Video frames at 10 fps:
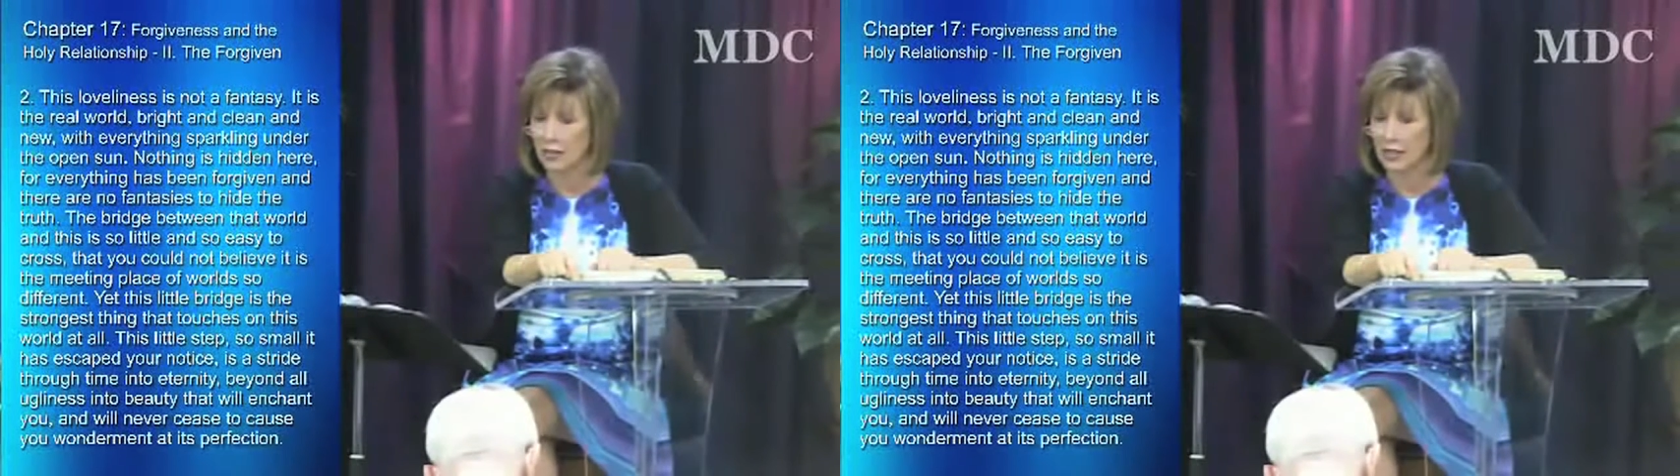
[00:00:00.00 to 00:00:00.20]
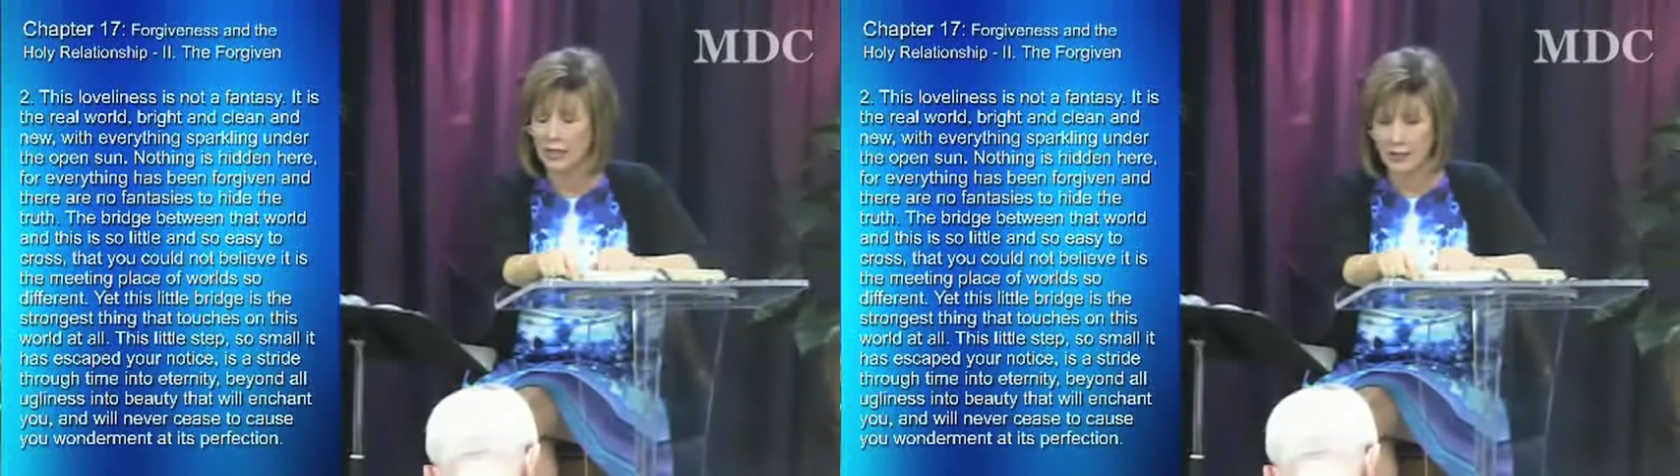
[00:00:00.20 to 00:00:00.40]

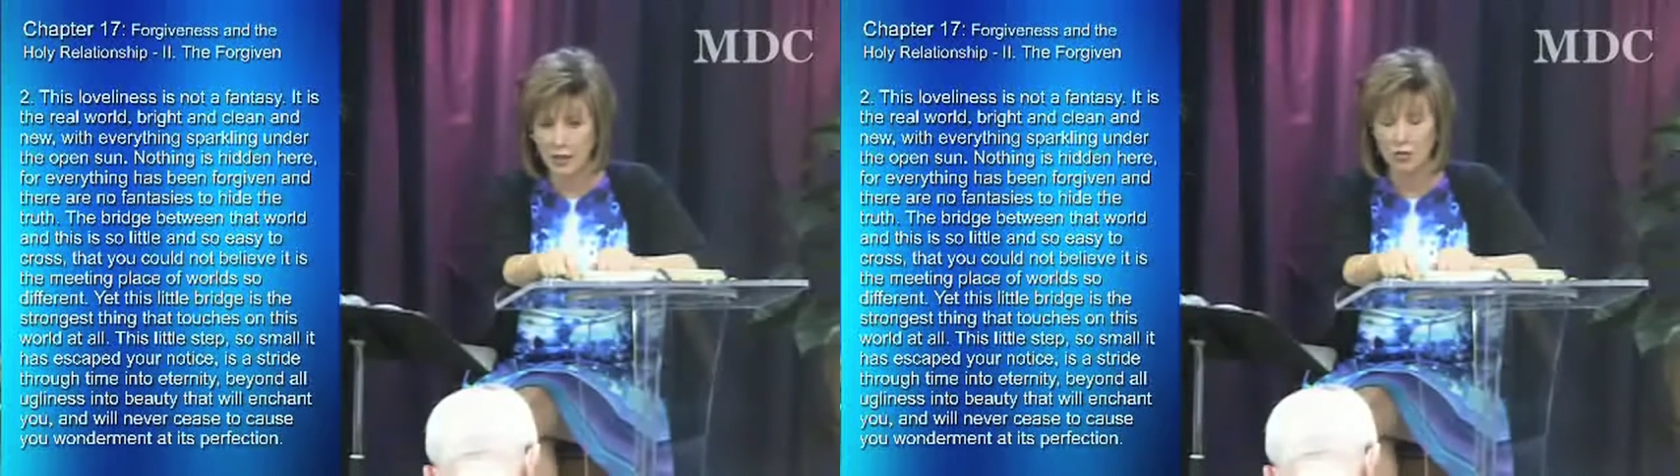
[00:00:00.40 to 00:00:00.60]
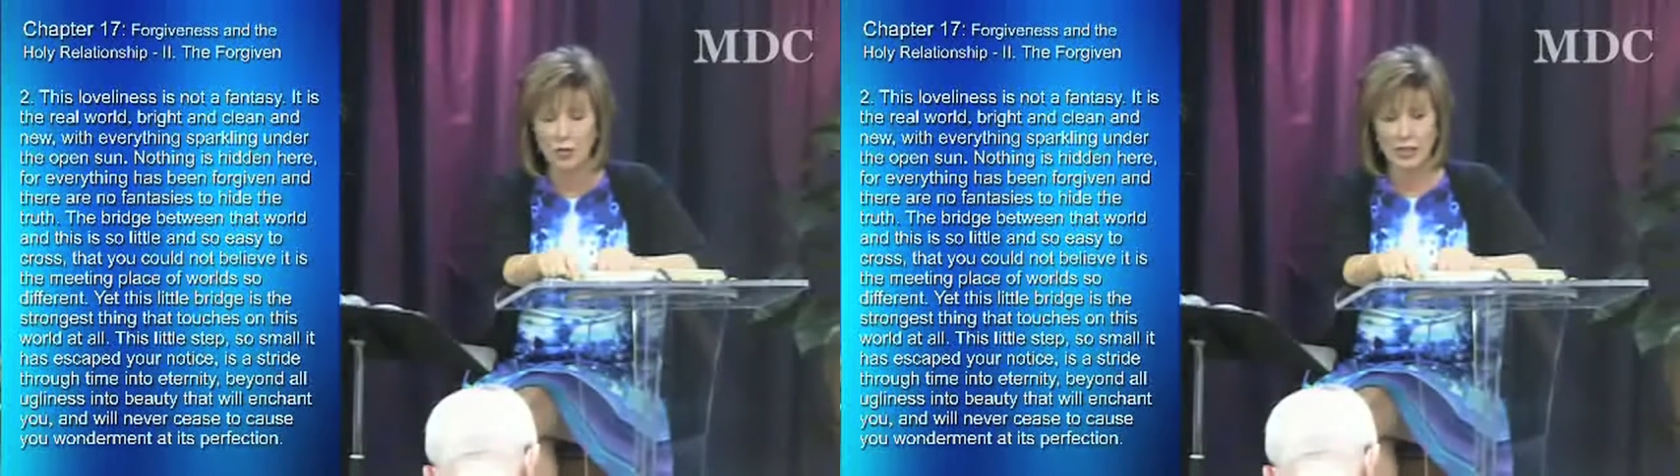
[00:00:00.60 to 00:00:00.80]
That's
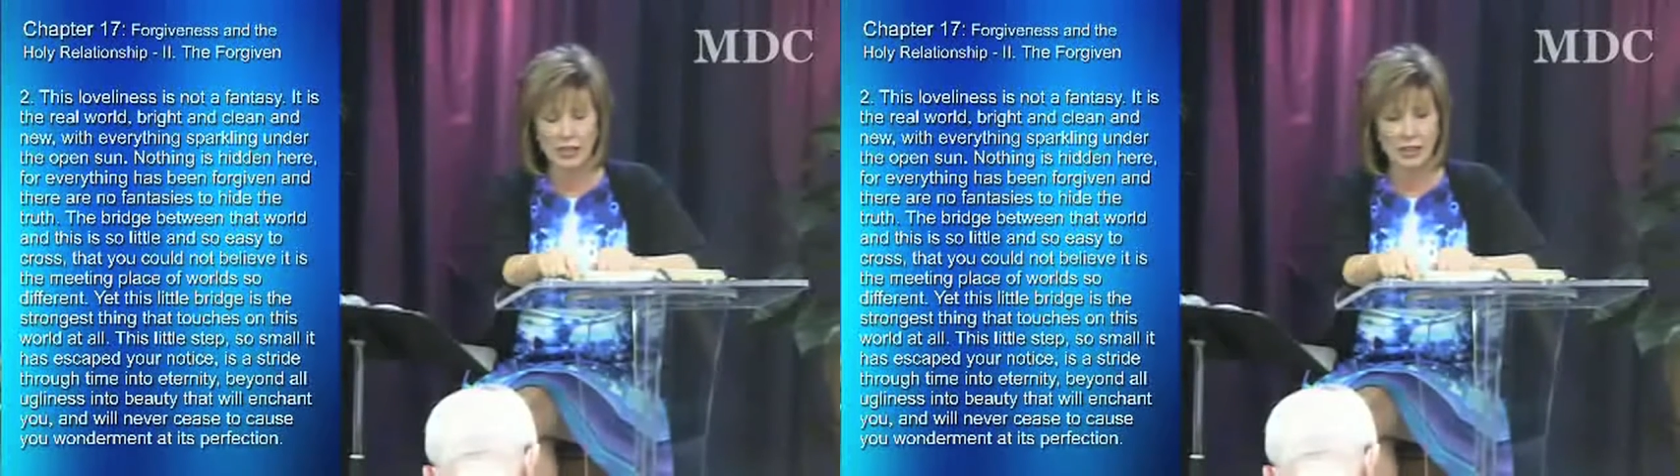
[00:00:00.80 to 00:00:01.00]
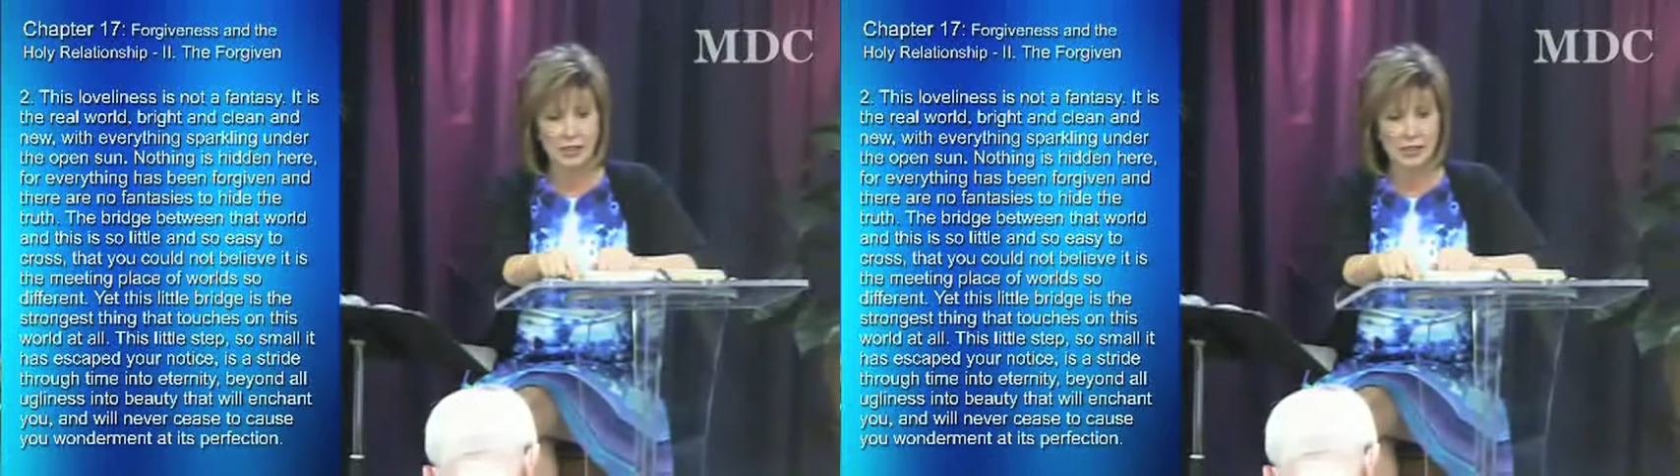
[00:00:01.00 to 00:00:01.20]
how
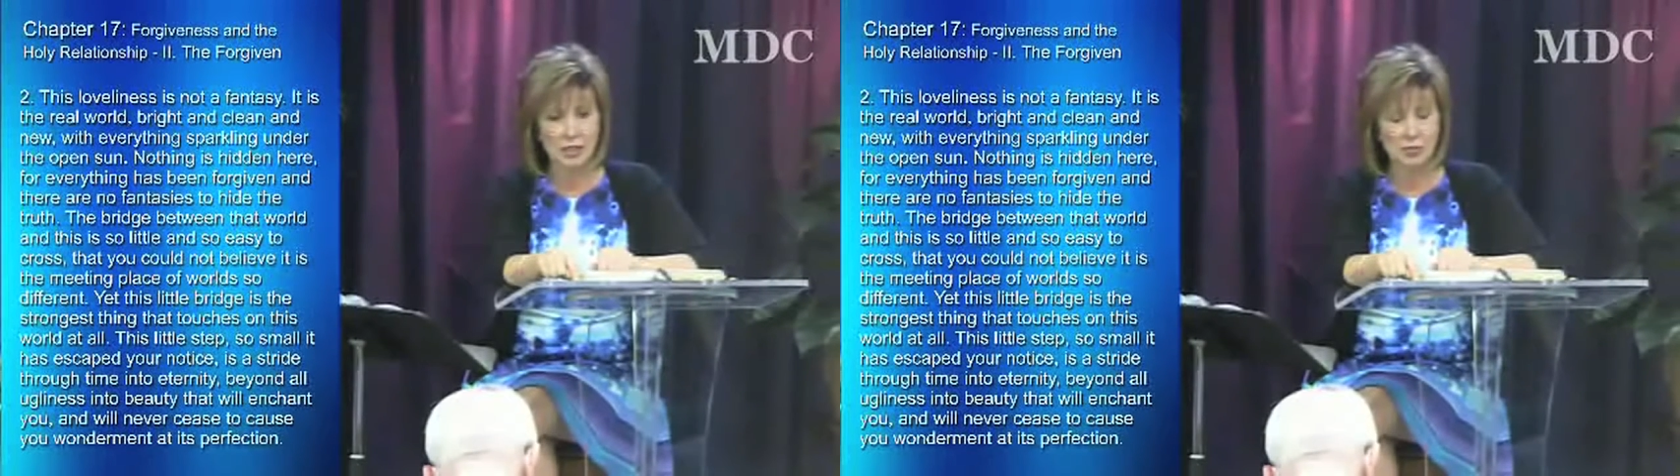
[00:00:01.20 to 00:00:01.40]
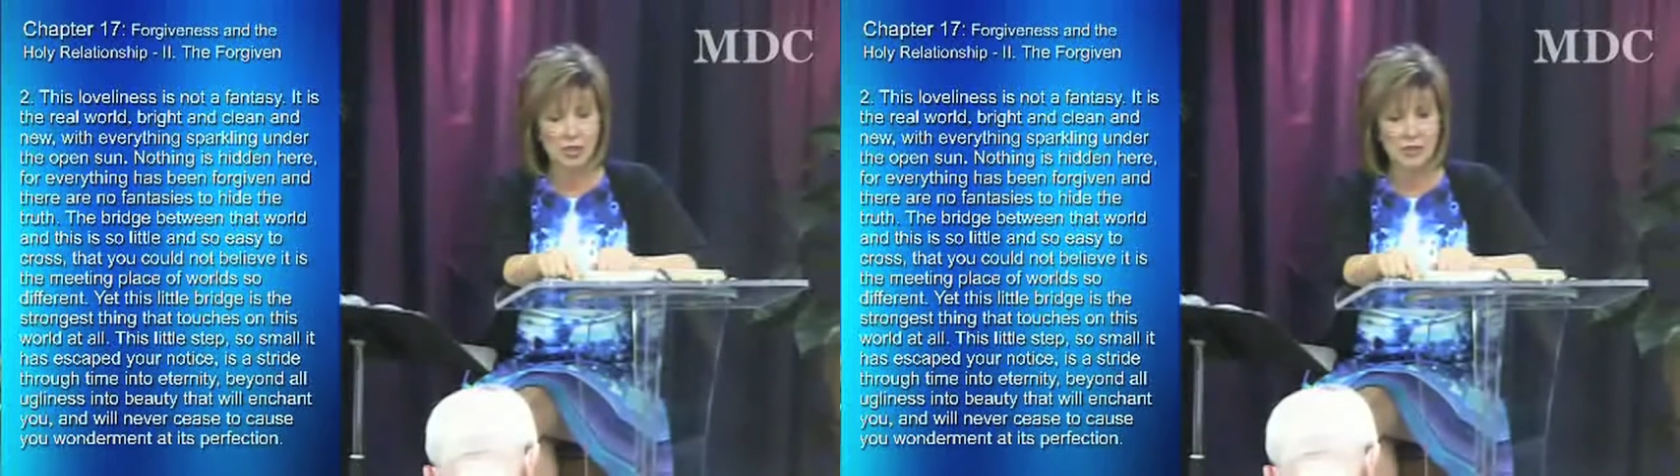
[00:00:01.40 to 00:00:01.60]
quickly it can
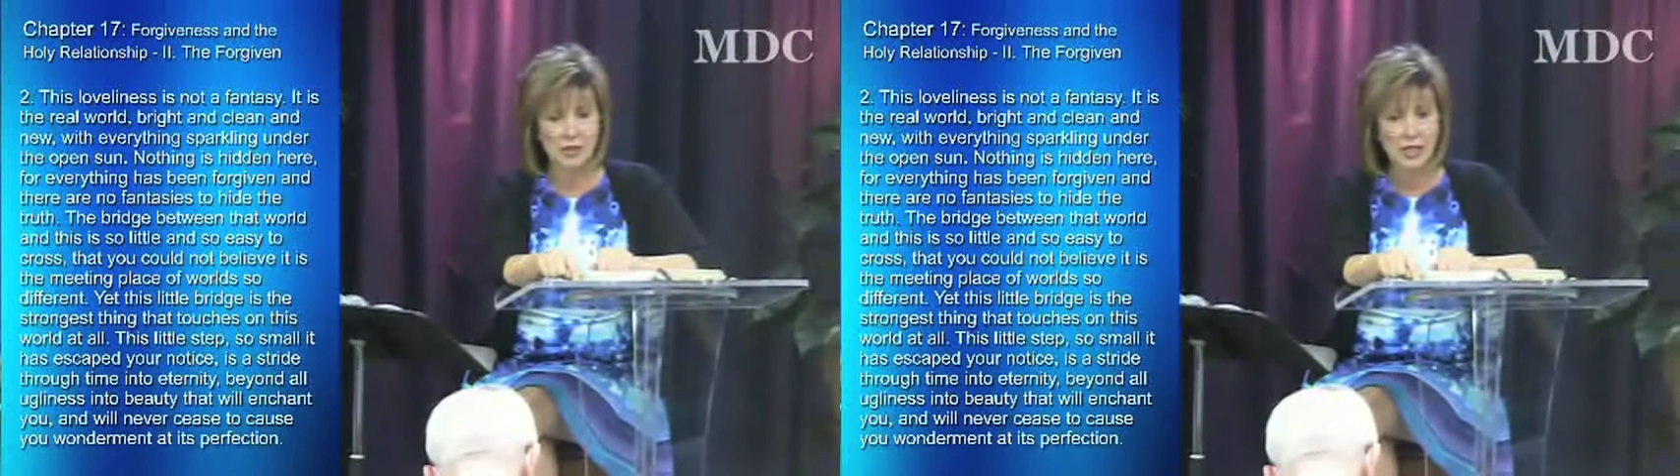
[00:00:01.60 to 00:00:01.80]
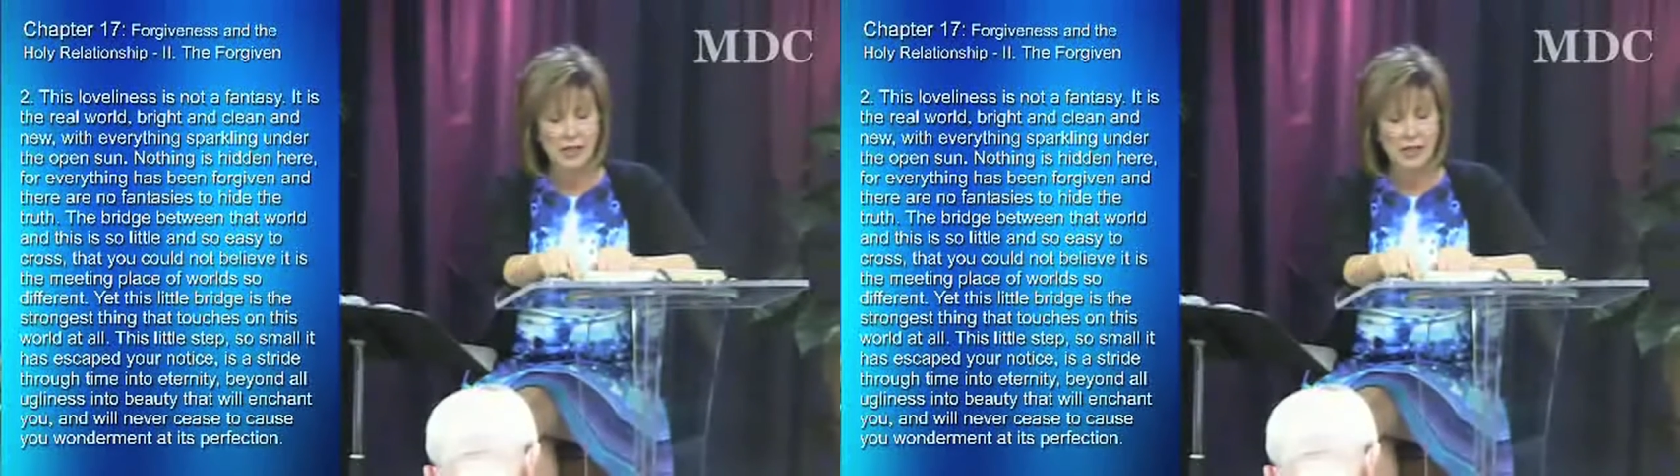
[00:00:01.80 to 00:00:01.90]
take place.